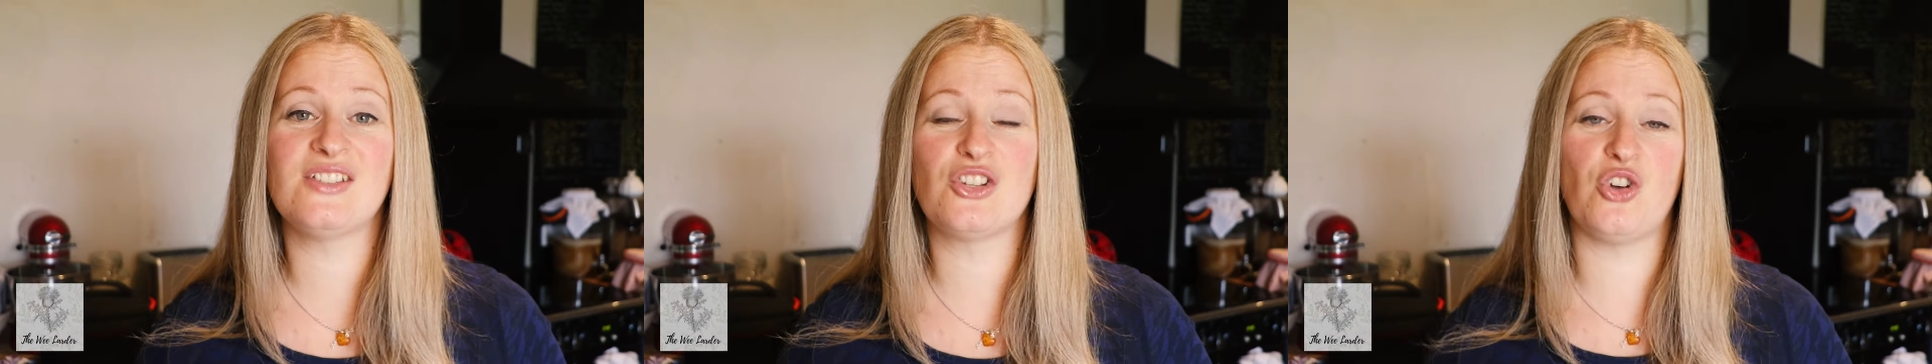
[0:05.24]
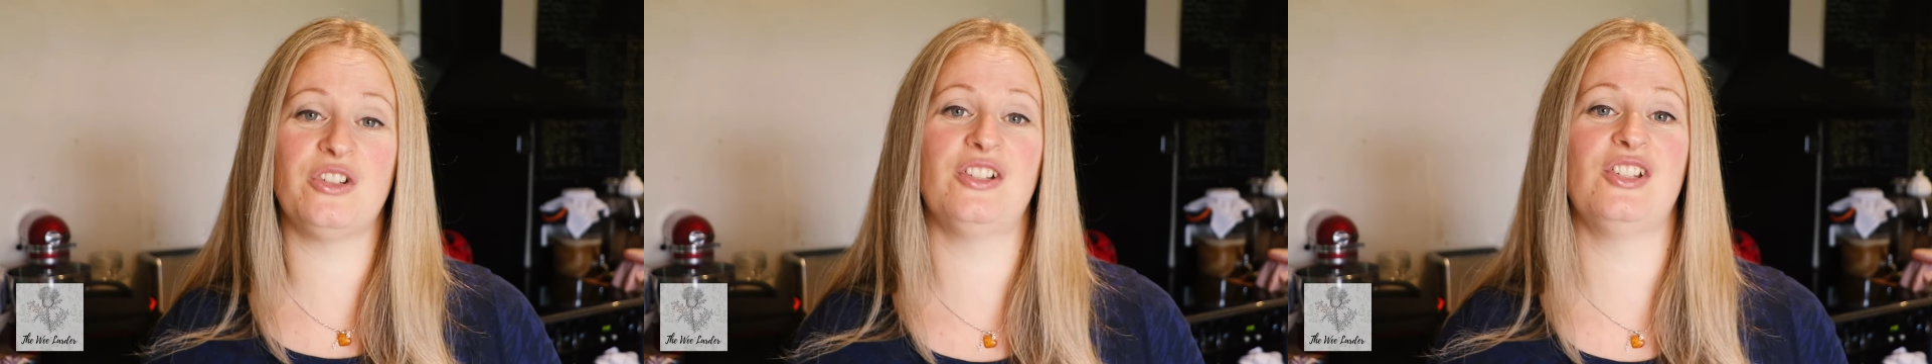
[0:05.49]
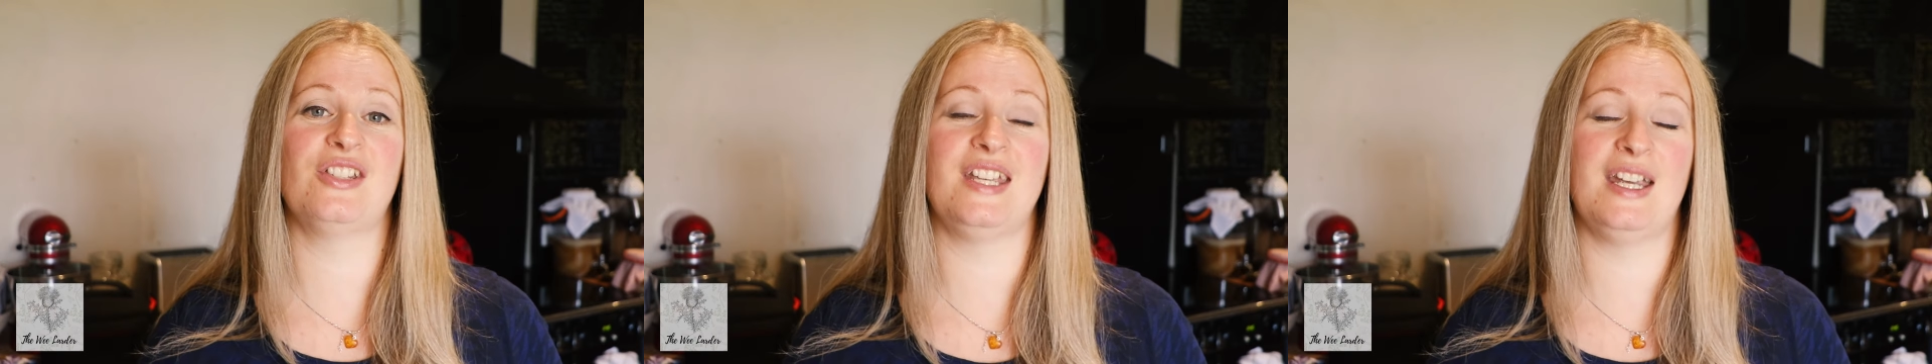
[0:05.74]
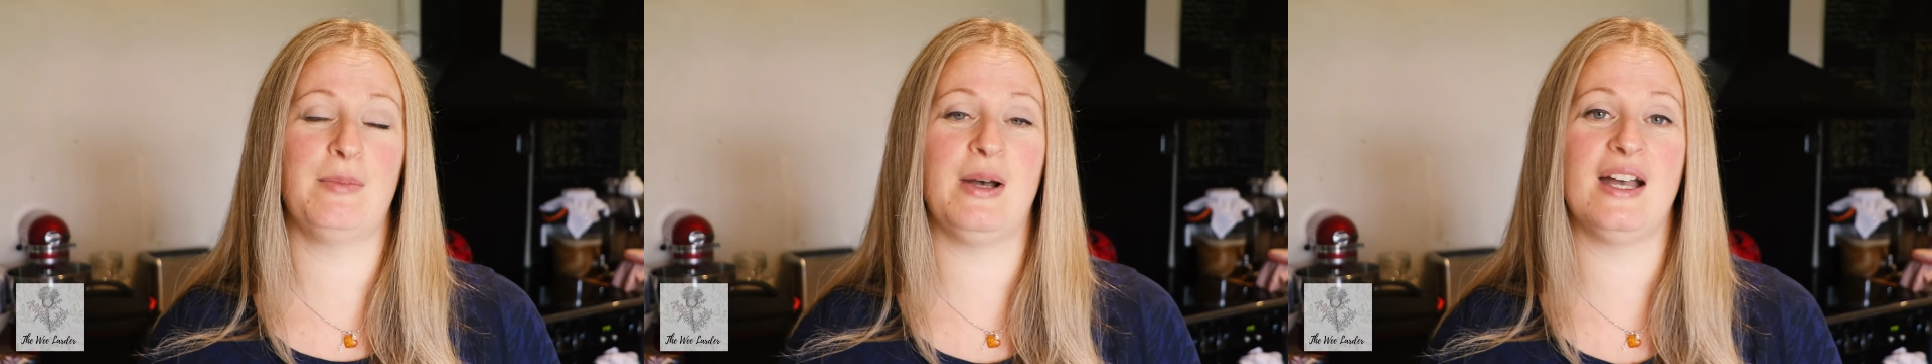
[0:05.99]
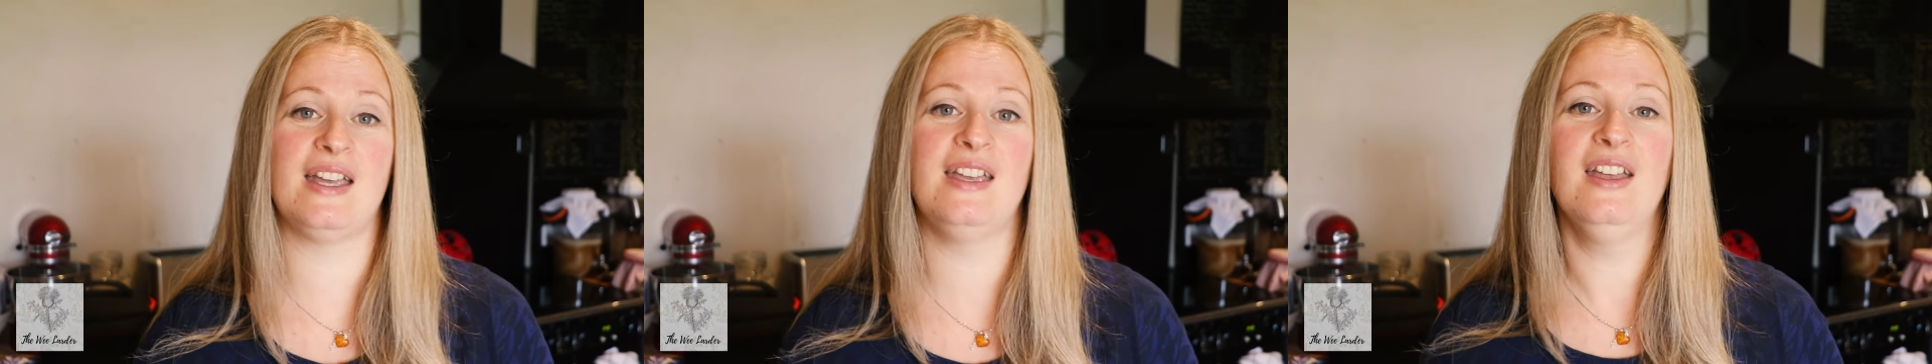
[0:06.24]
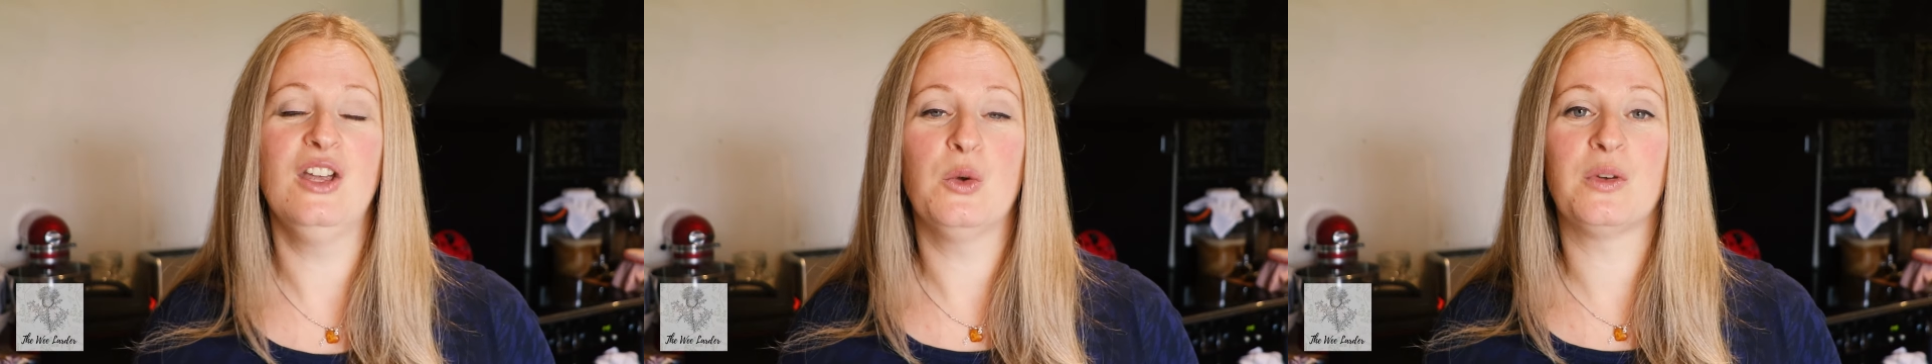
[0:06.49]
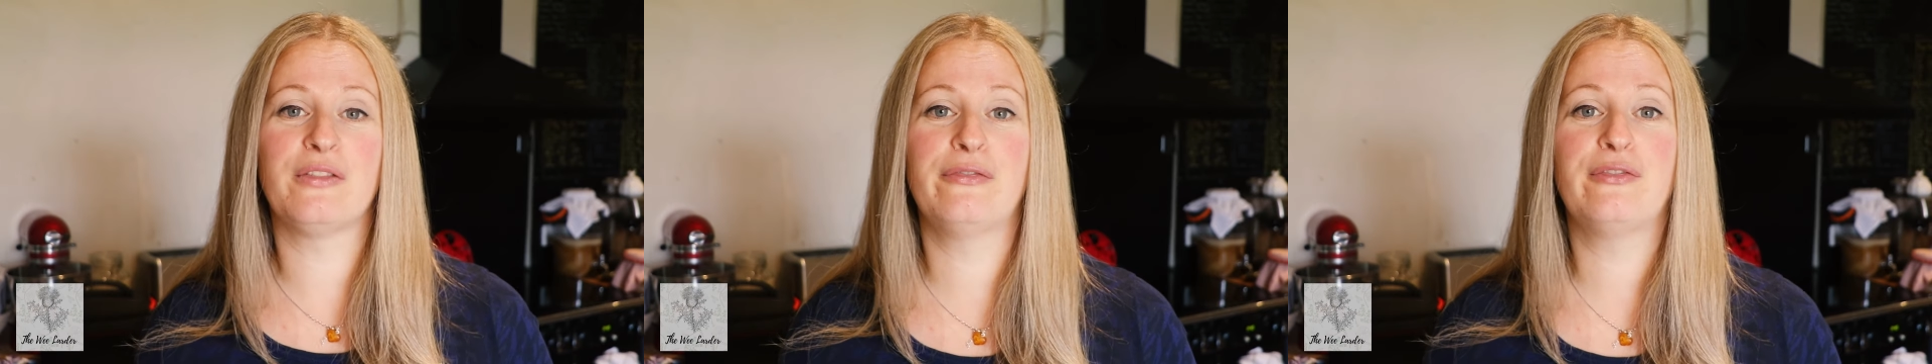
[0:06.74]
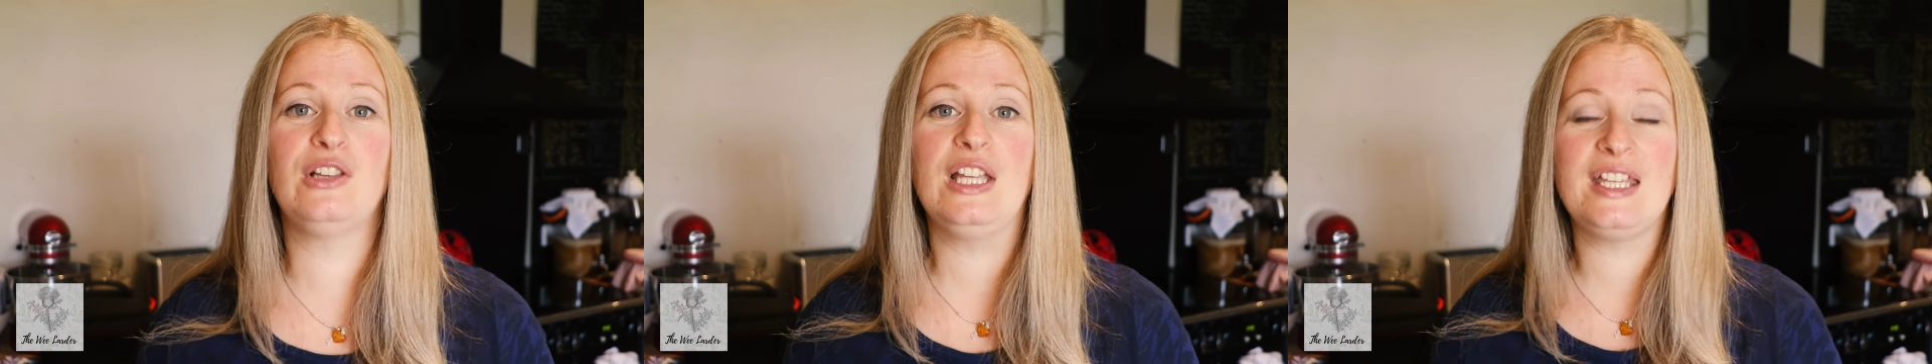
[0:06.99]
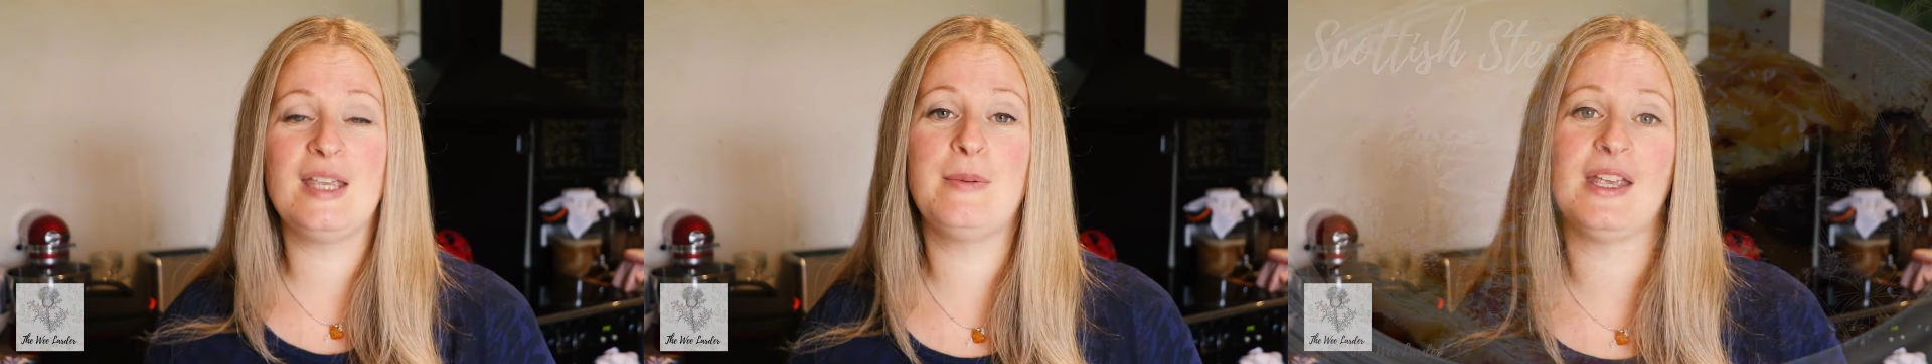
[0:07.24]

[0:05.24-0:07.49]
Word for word: Scottish steak pie with flaky